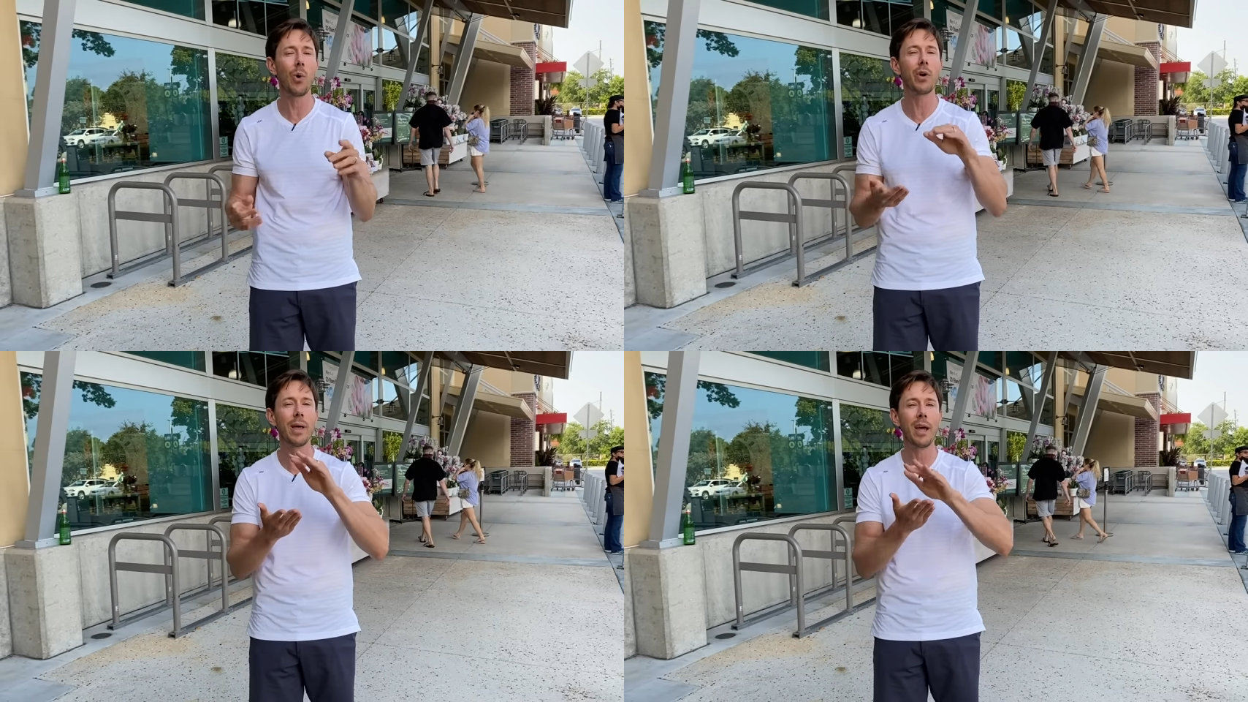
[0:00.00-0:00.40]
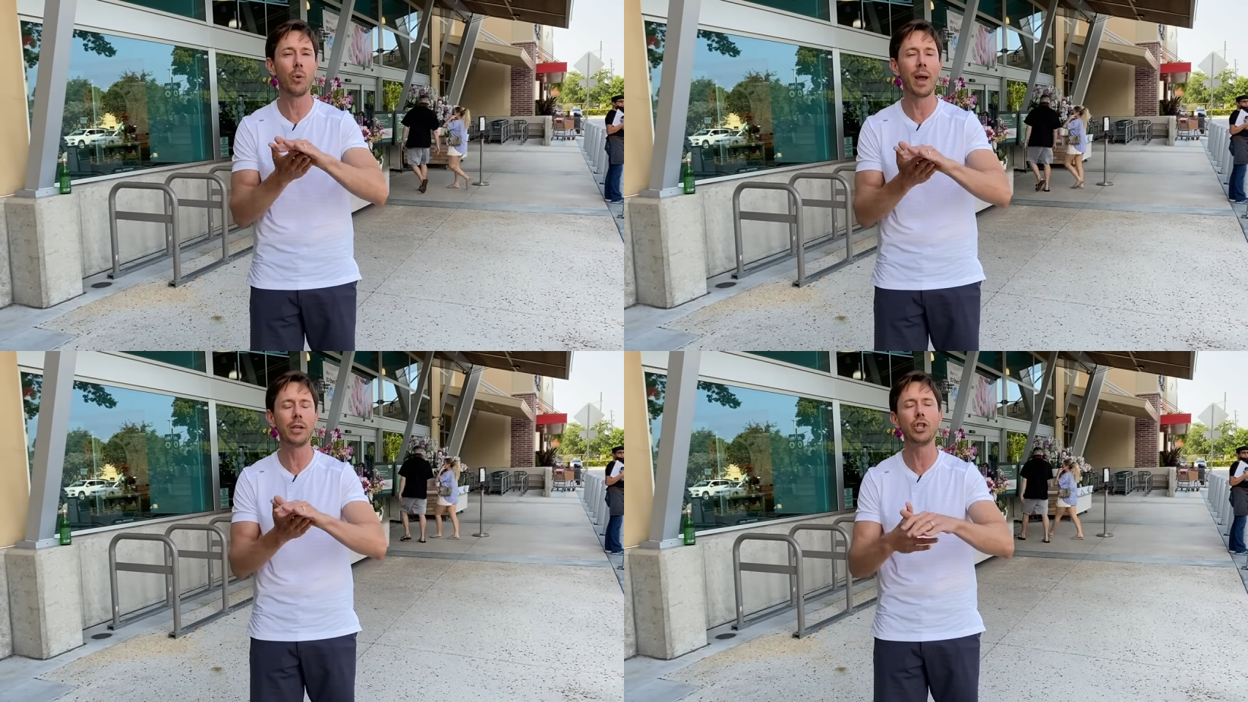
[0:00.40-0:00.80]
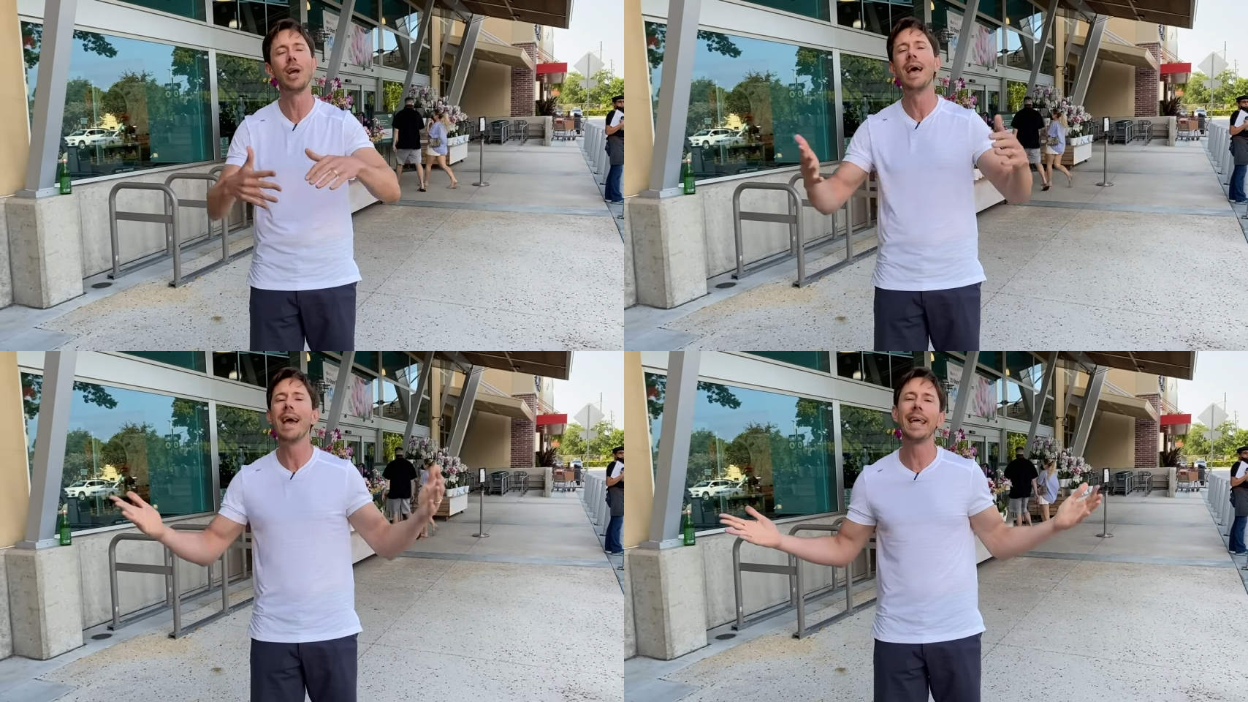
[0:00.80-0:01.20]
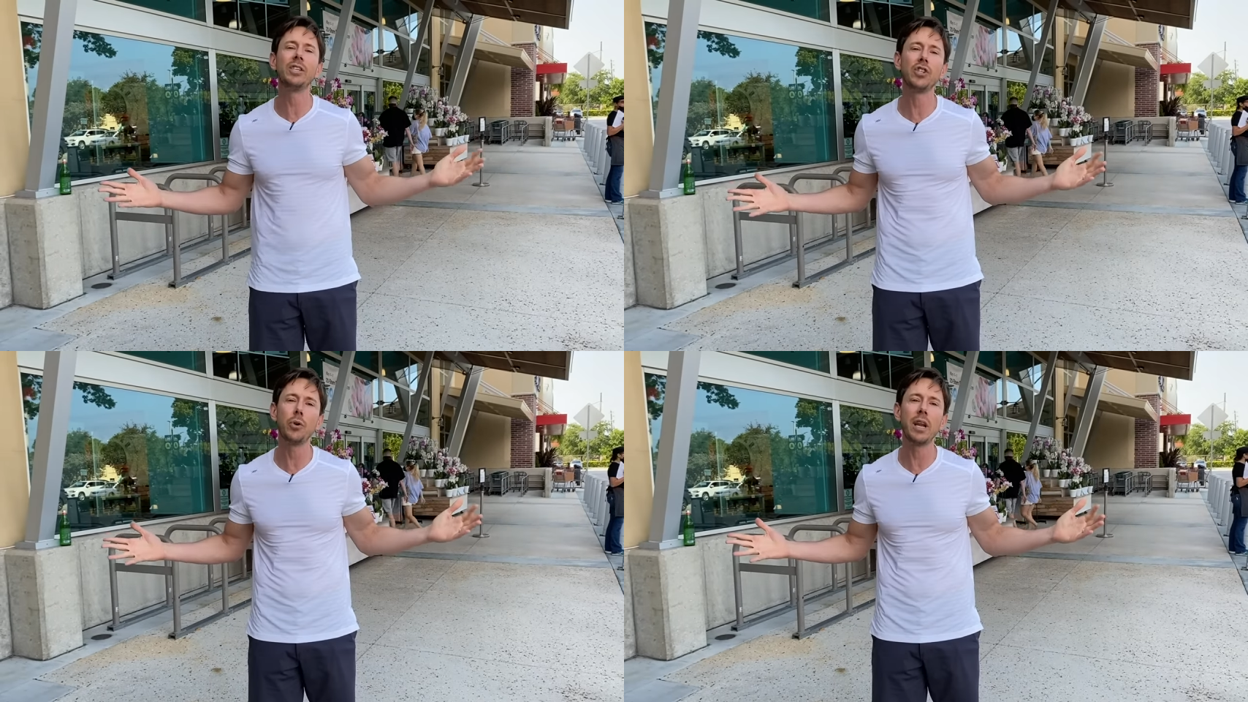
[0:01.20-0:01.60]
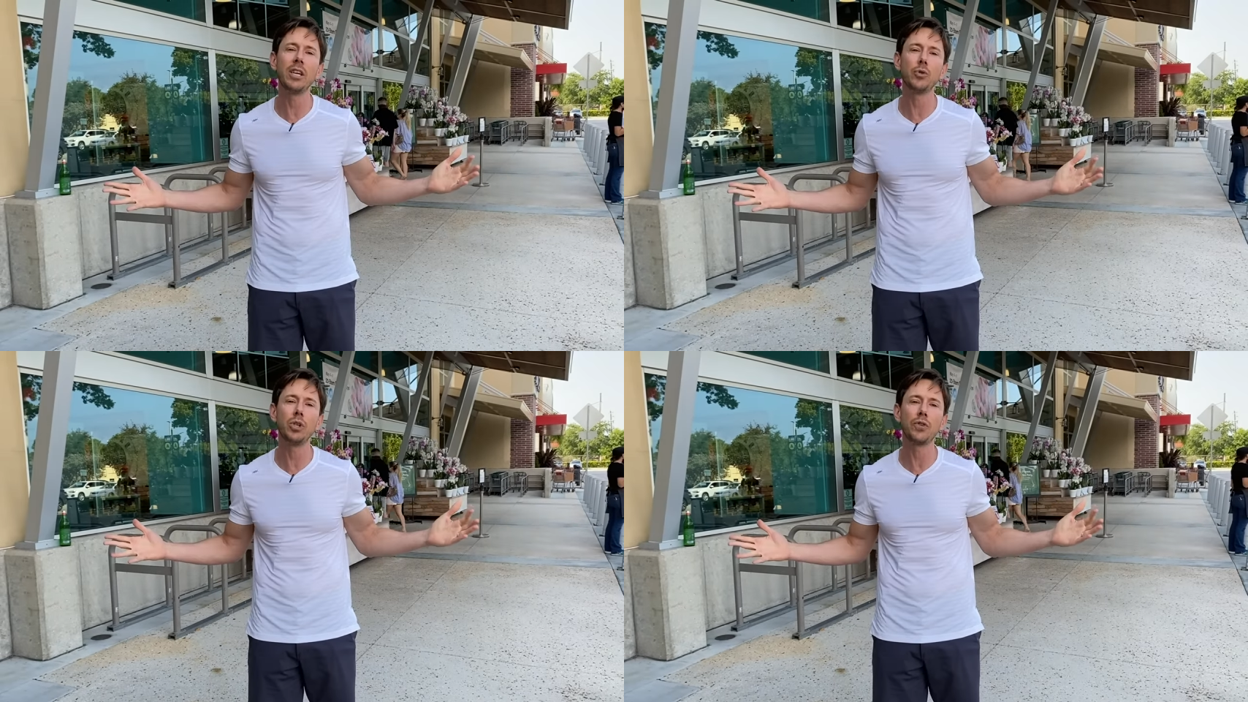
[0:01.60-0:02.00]
oil and ranch, and it's 30
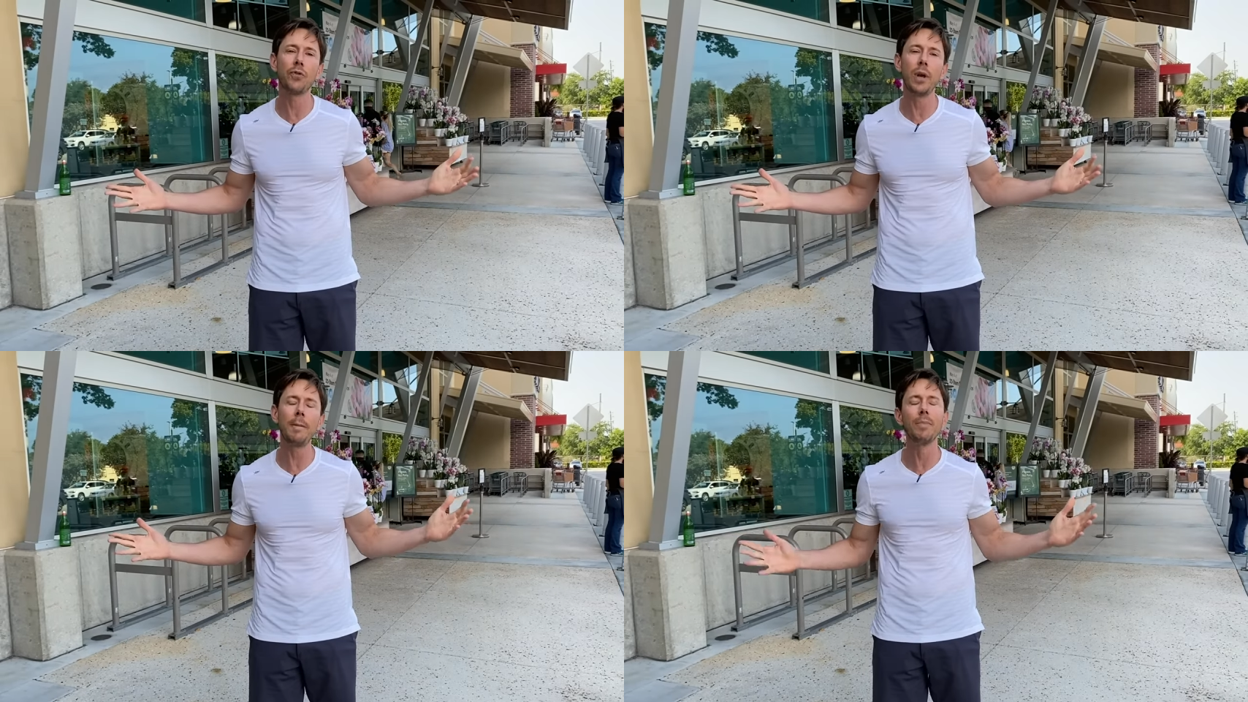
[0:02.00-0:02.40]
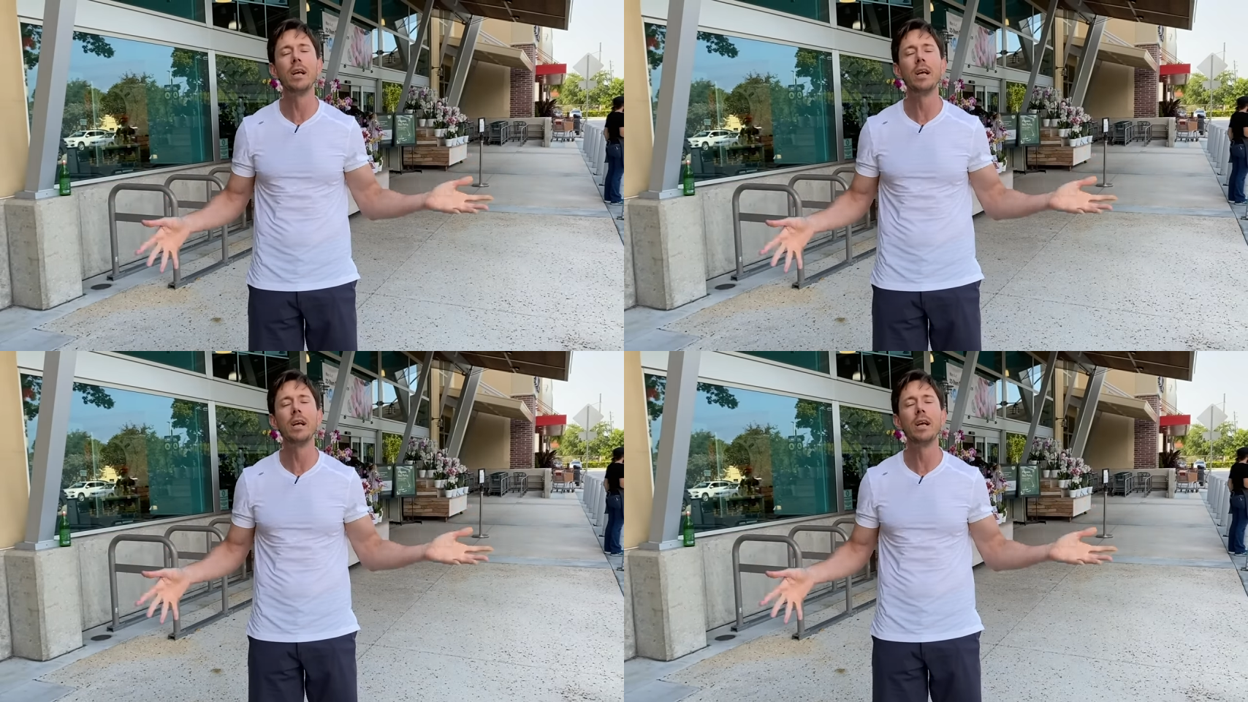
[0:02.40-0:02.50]
days risk-free.